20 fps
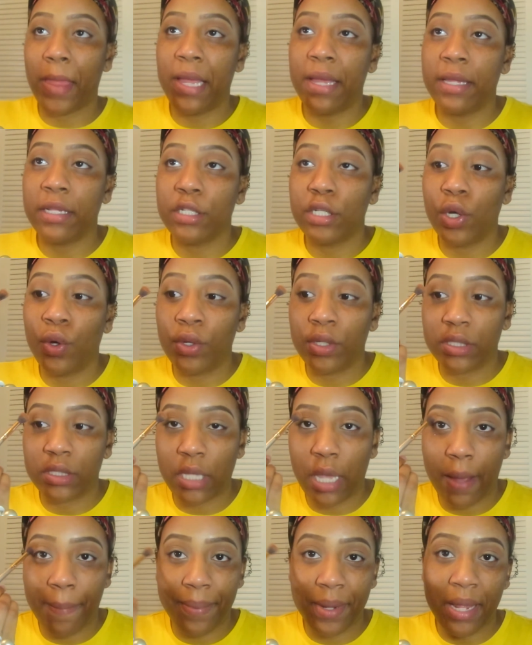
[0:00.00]
And on
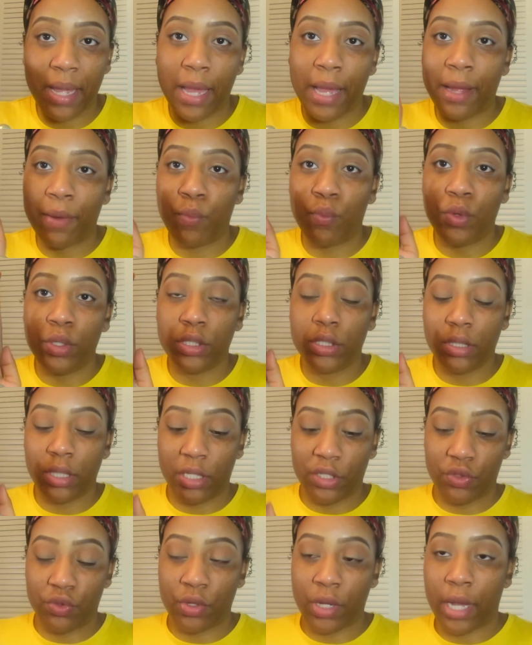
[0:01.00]
top of that, I want to
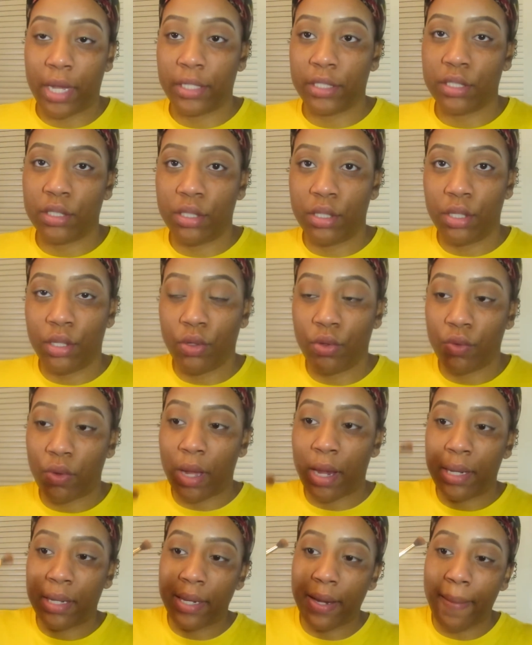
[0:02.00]
let you guys know
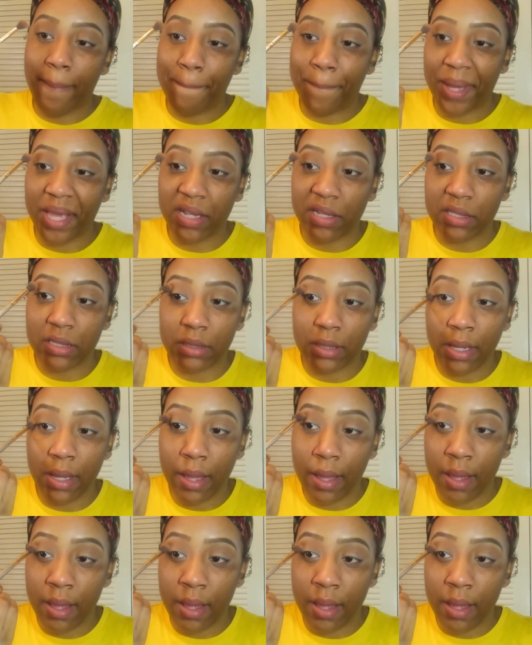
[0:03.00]
I did base